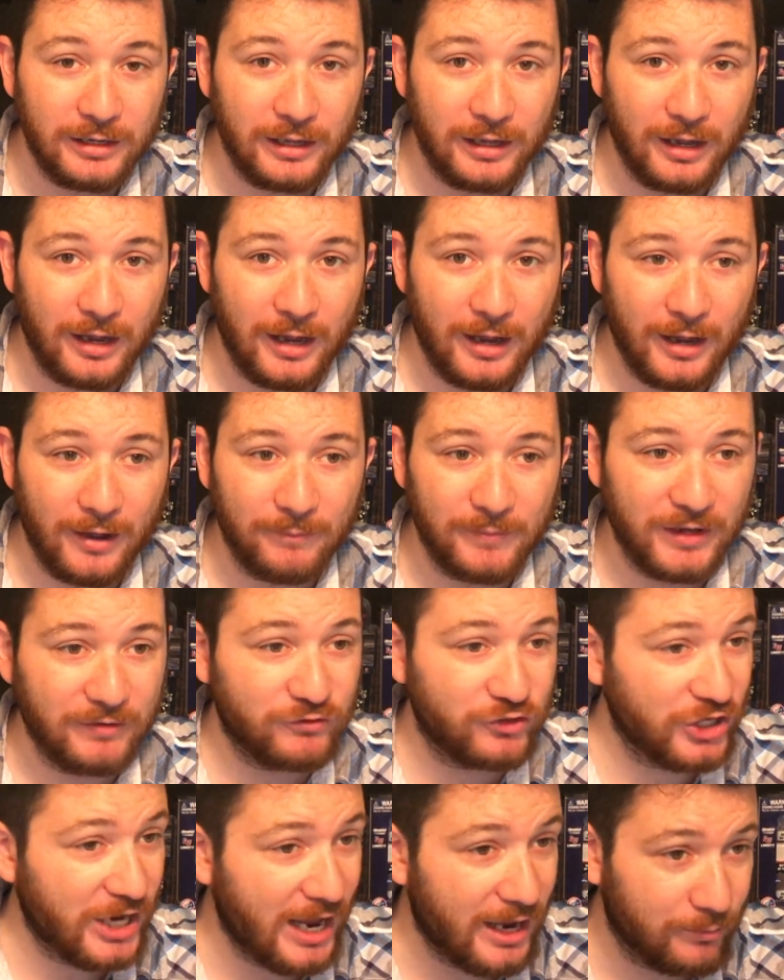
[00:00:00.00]
if
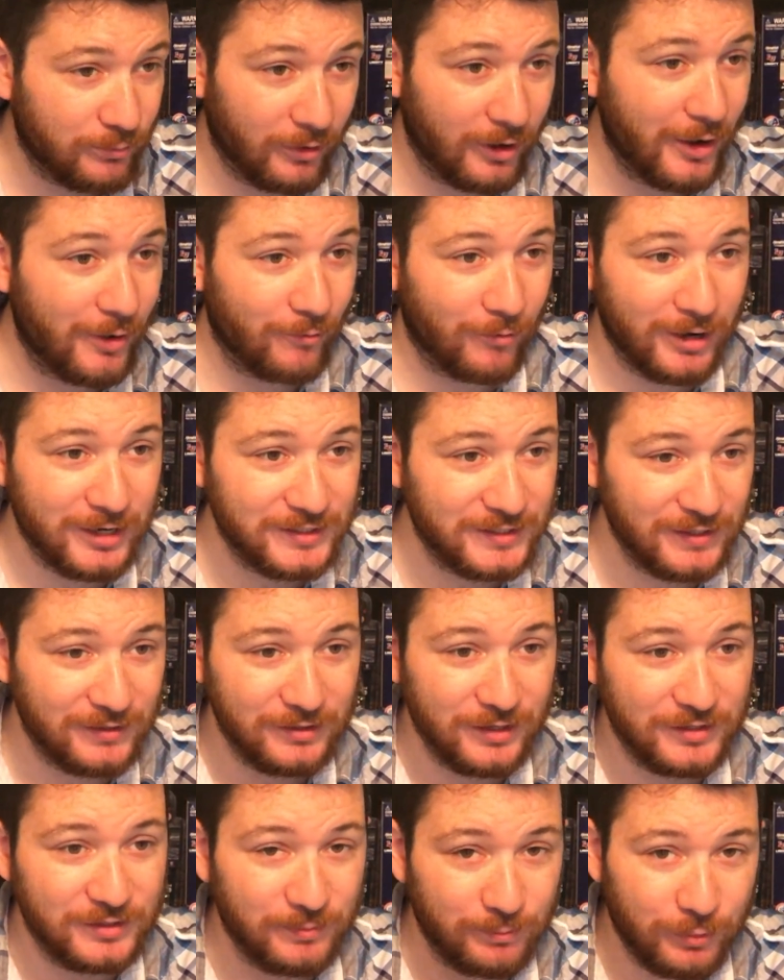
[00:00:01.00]
Chad Bryant Racing
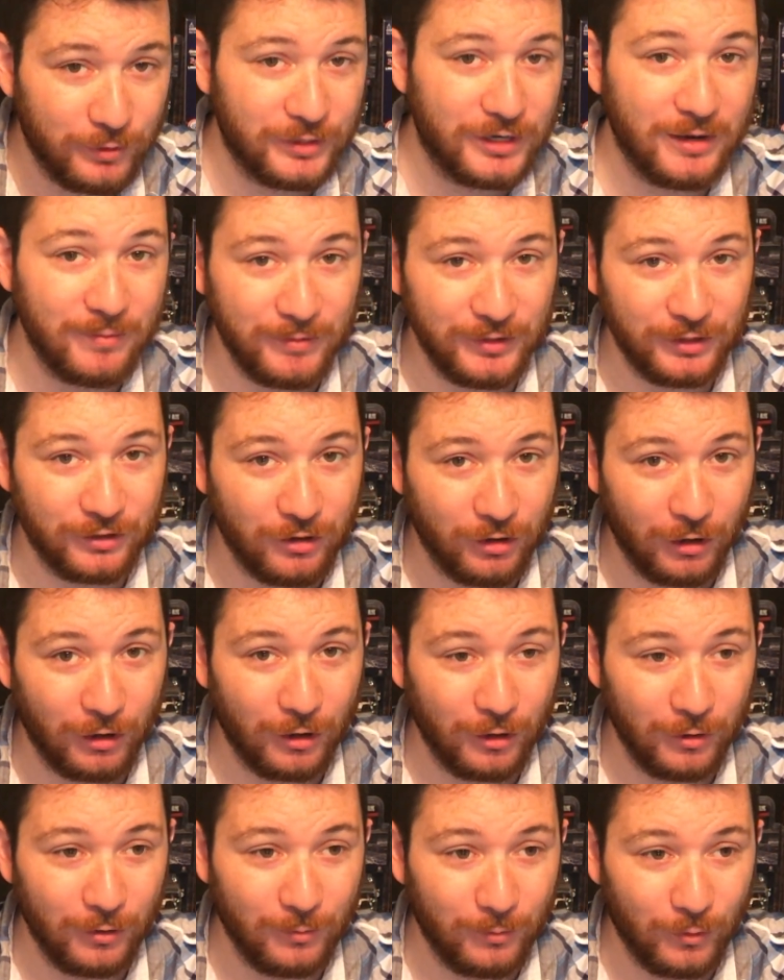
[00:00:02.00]
doesn't put him in the
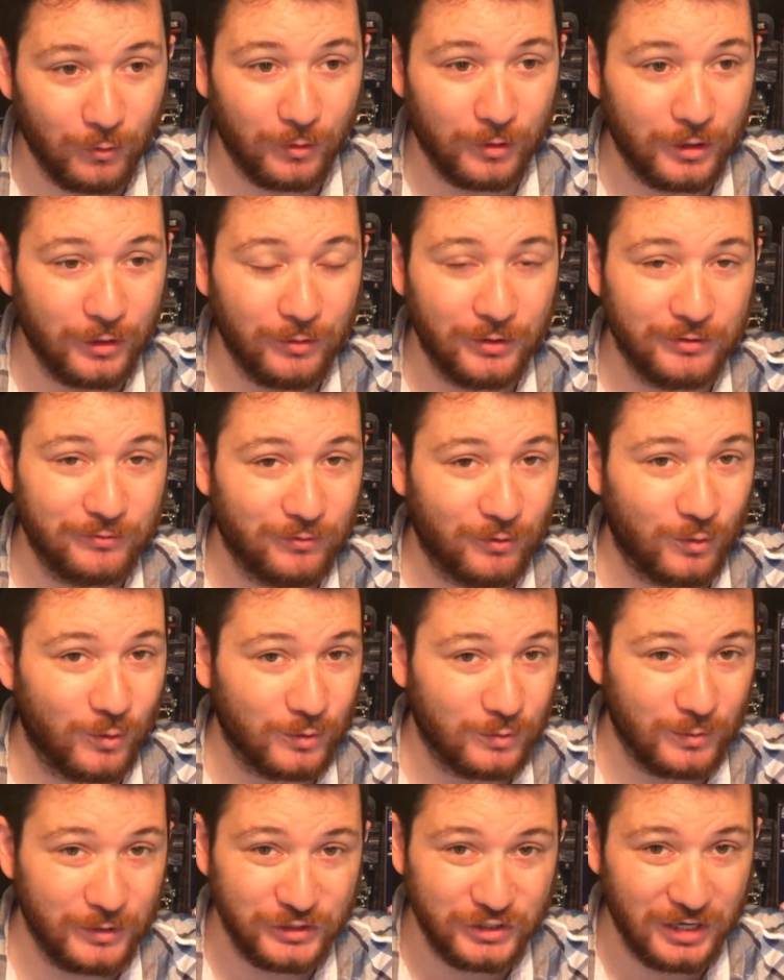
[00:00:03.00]
car more going
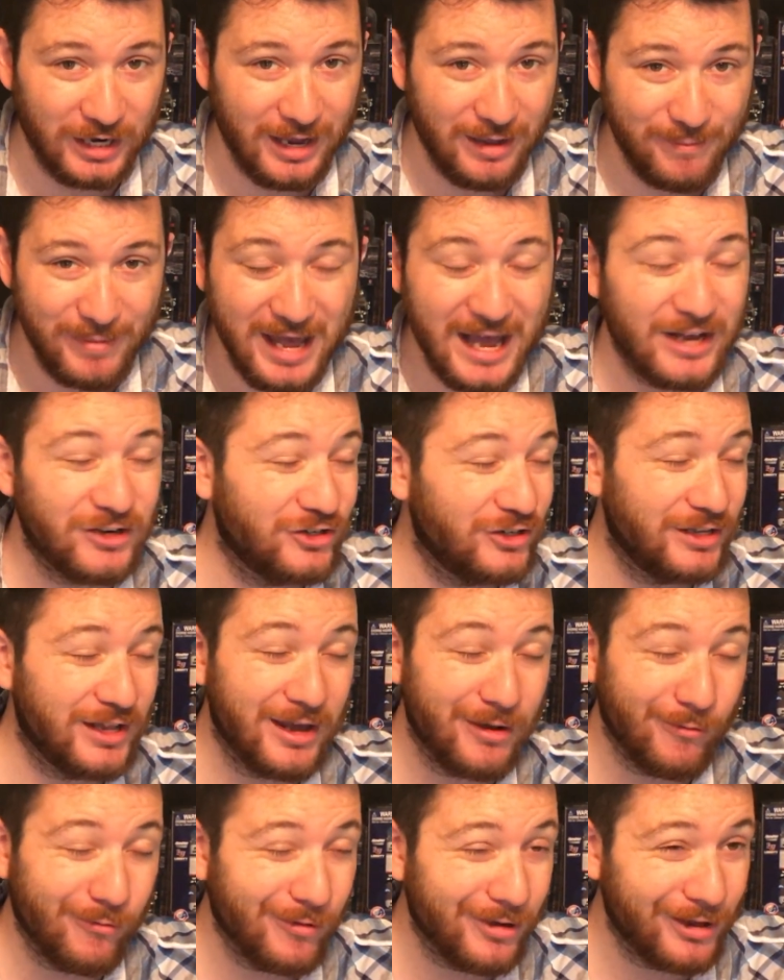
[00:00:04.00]
forward, which I imagine
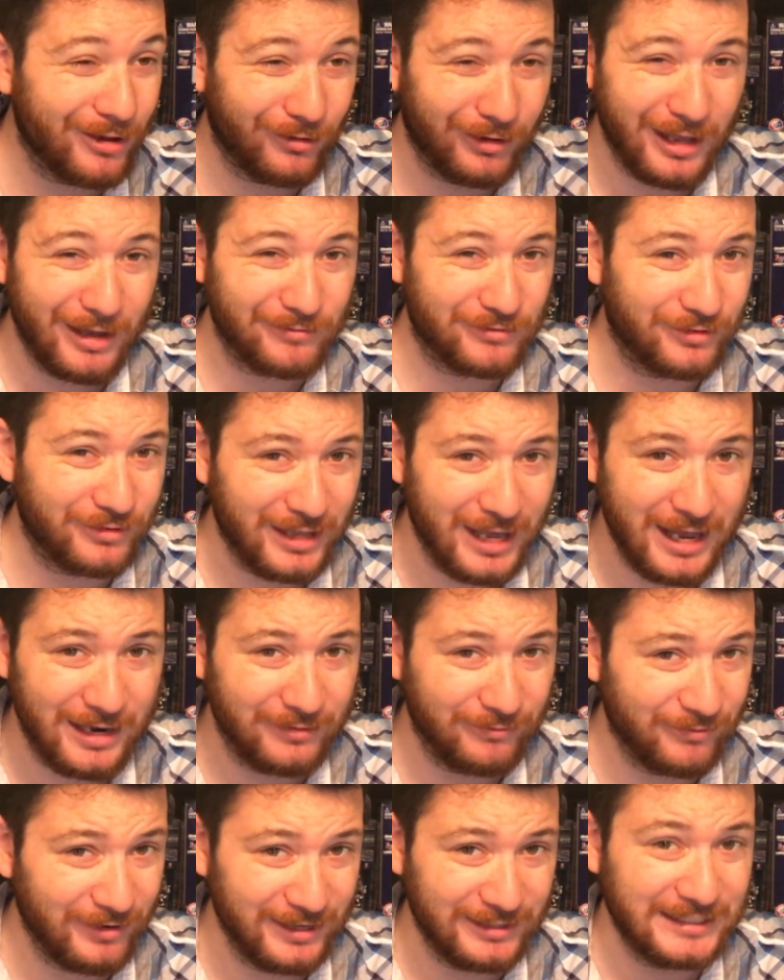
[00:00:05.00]
they will after
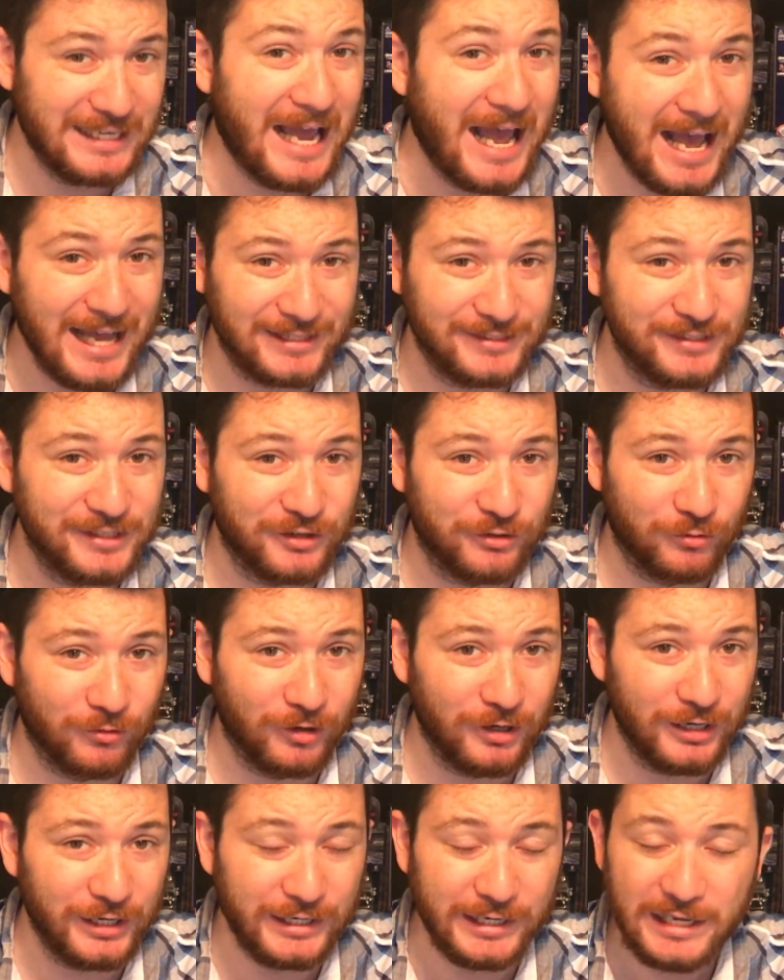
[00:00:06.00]
that fantastic
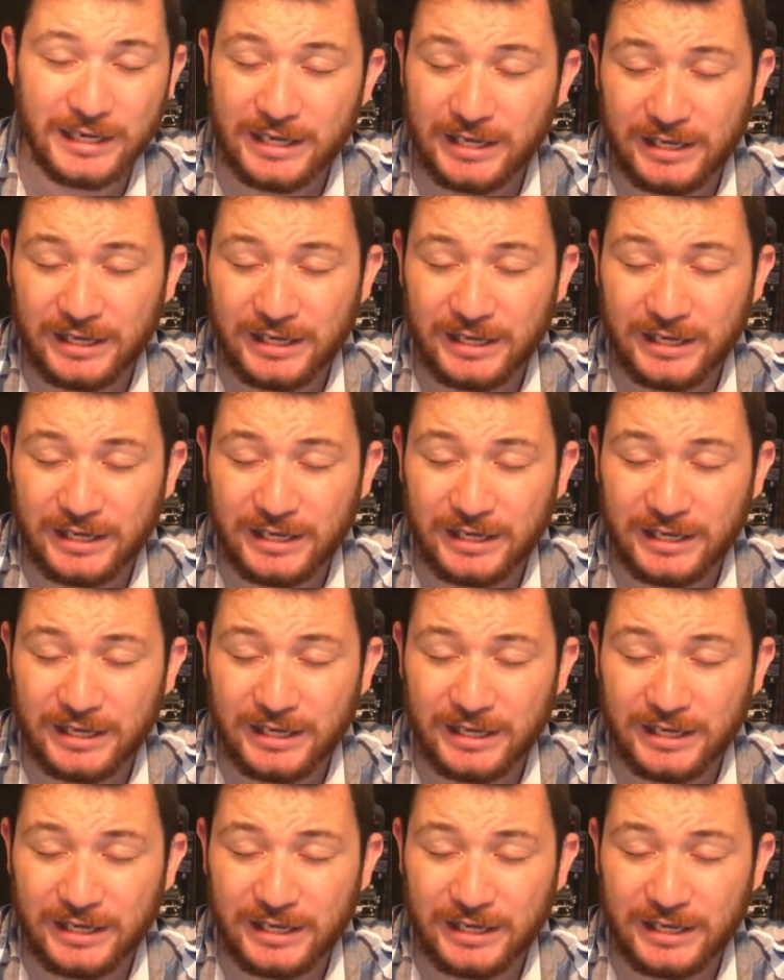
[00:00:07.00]
run.